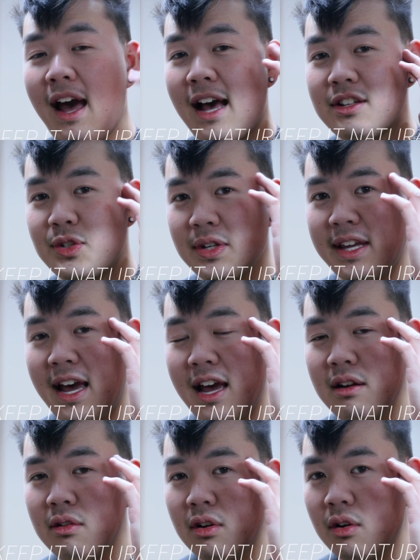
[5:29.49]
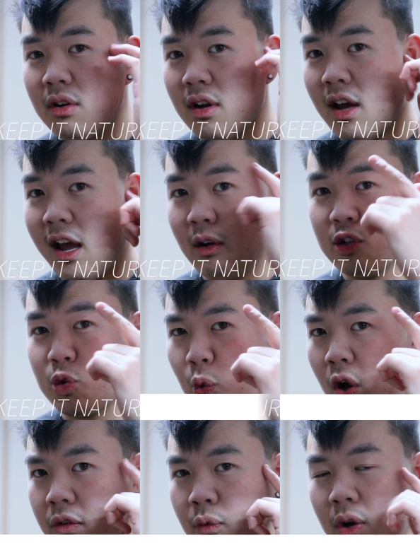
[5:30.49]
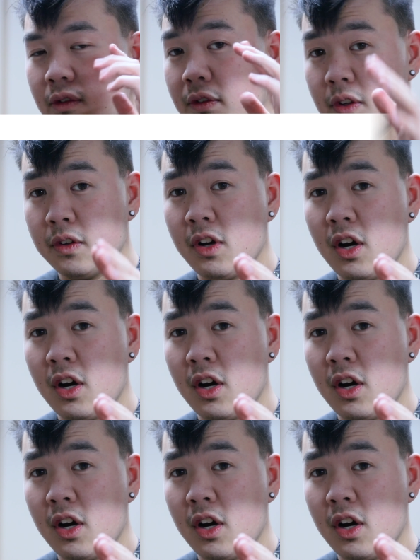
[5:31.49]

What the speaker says: as you can and just work with whatever you